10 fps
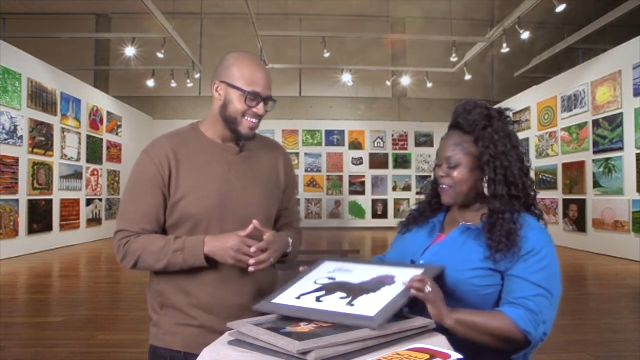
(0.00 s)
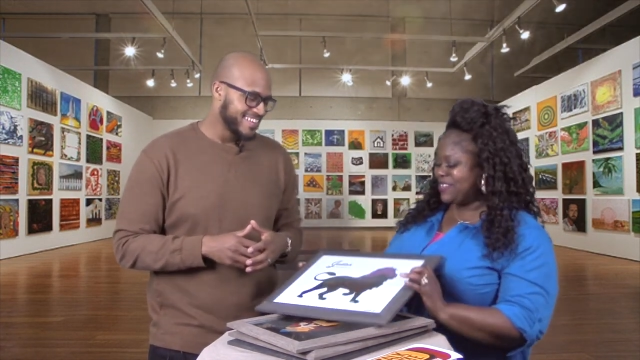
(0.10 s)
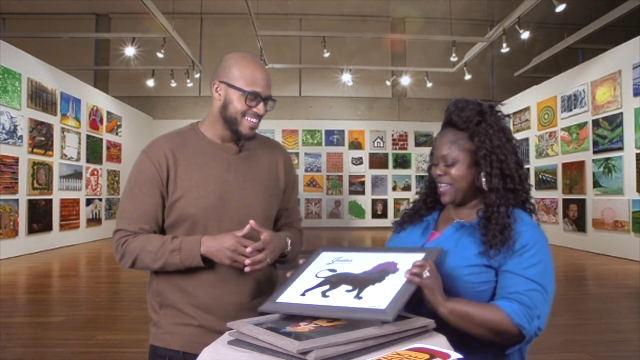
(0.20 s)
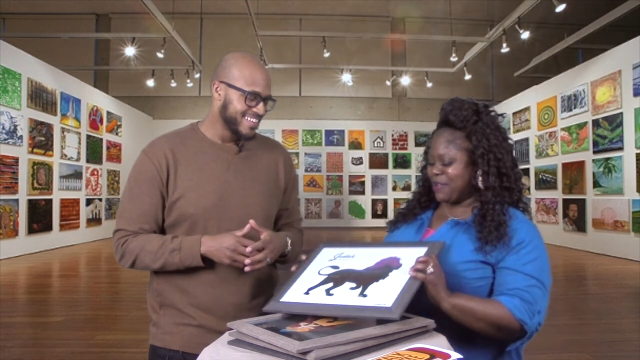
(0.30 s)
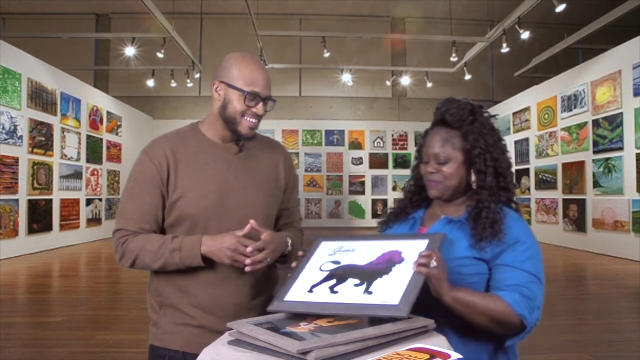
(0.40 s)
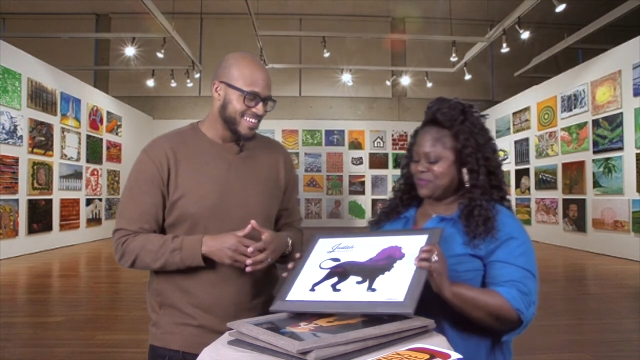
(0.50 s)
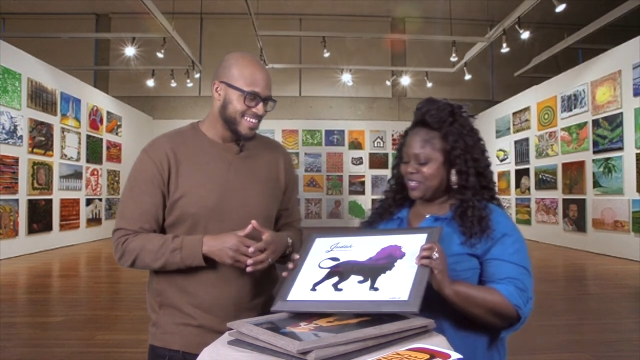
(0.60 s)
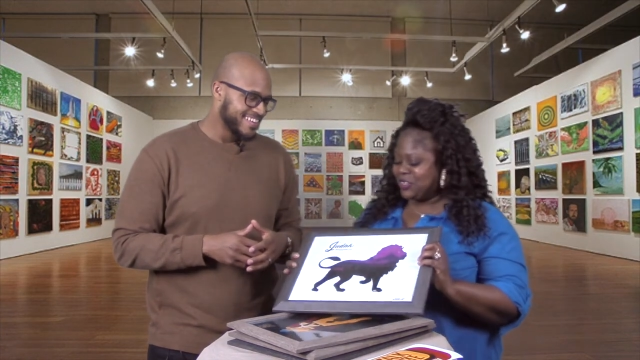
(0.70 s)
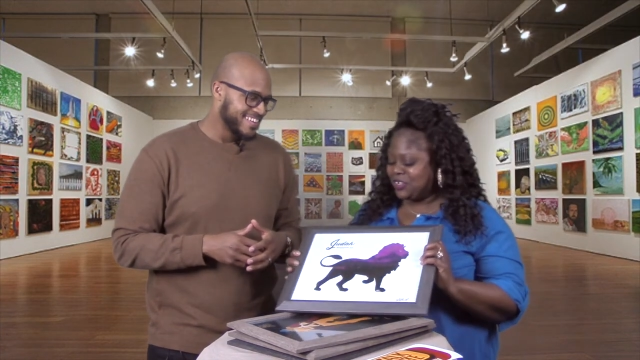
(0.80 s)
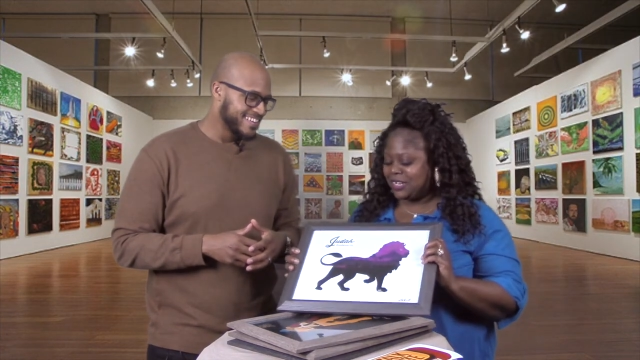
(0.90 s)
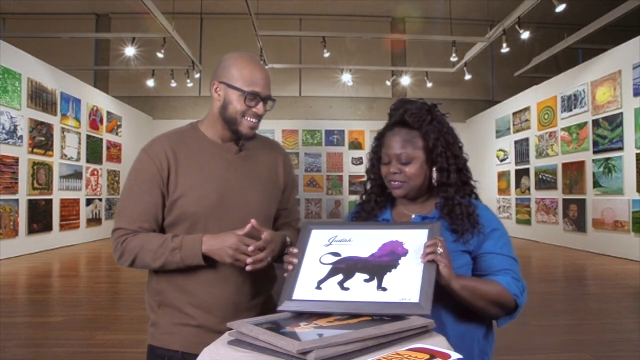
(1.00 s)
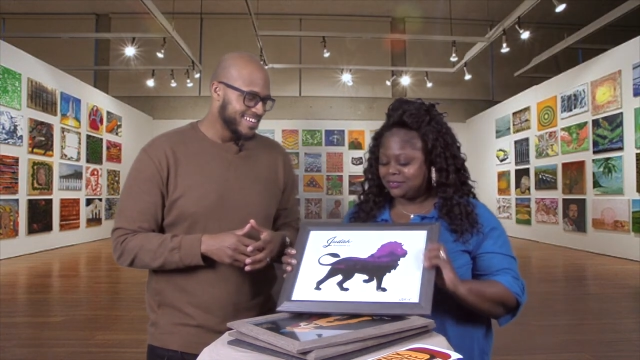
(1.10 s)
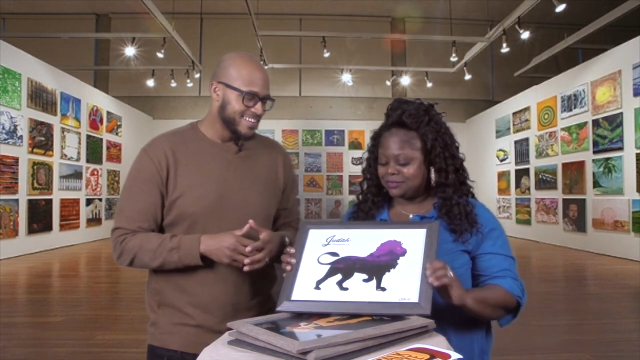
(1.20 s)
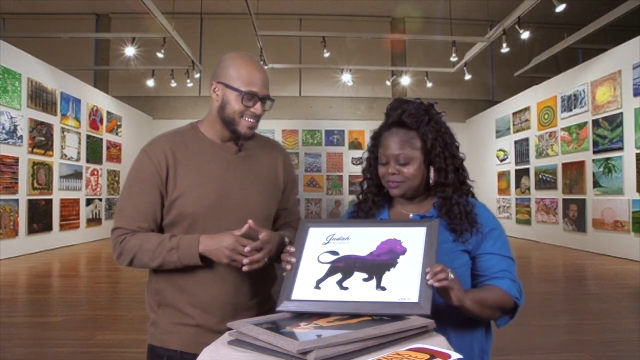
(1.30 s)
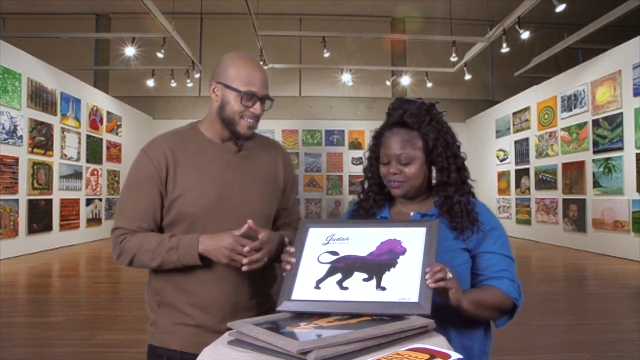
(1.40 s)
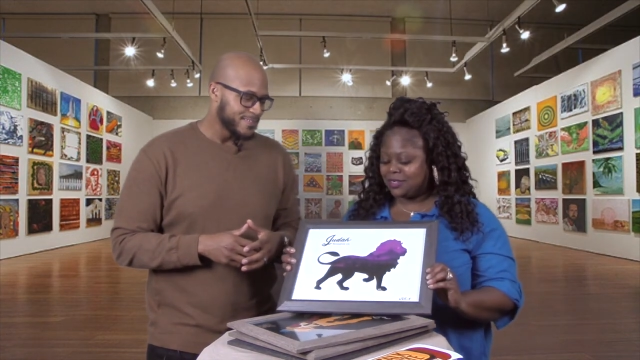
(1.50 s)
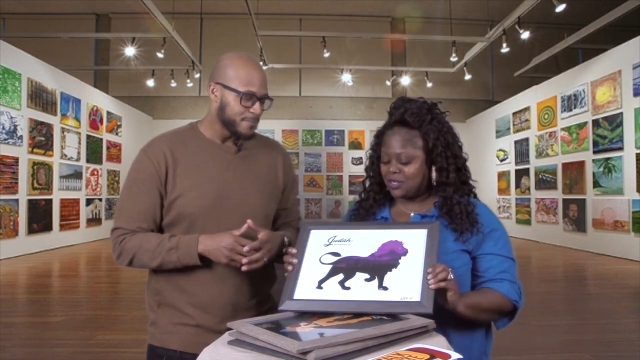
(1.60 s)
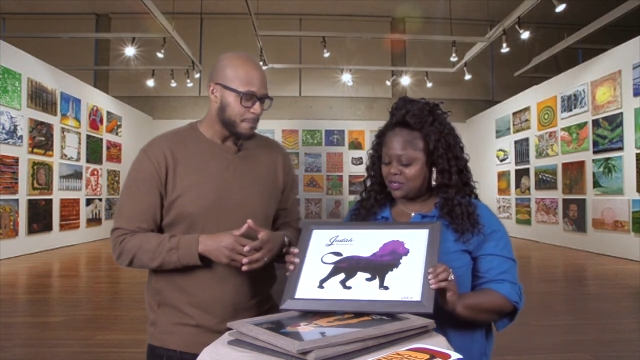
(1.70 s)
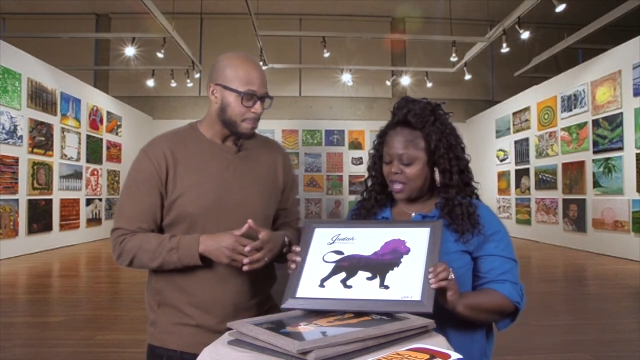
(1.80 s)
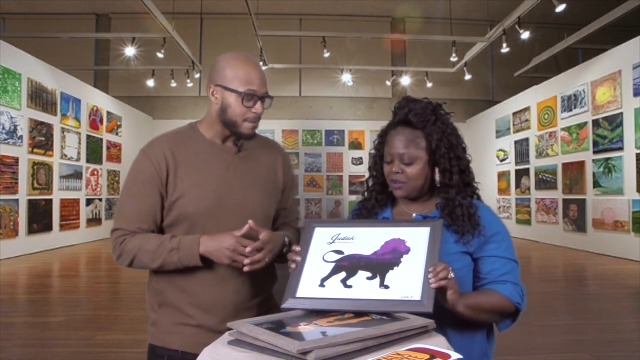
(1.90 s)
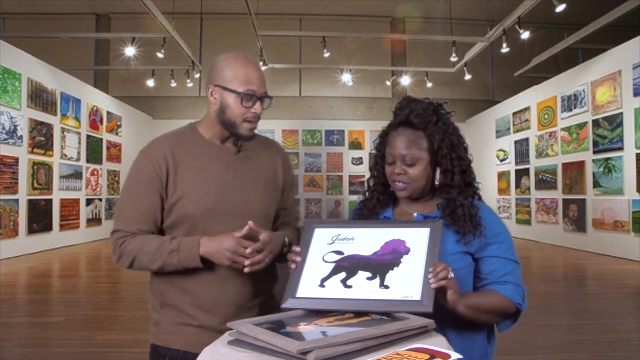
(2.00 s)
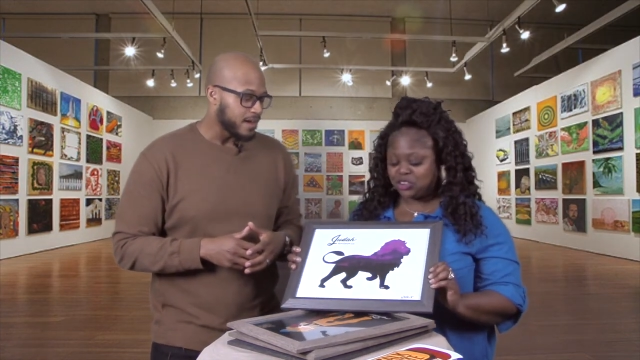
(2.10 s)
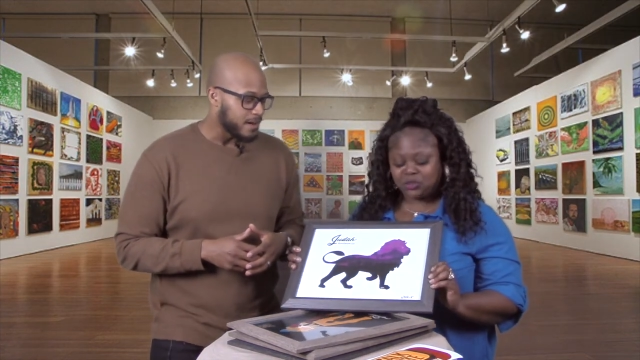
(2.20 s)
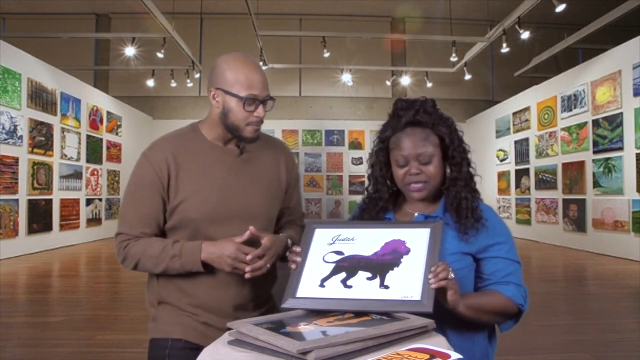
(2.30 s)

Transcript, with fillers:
Speaker 1: okay, you can I'll let um, you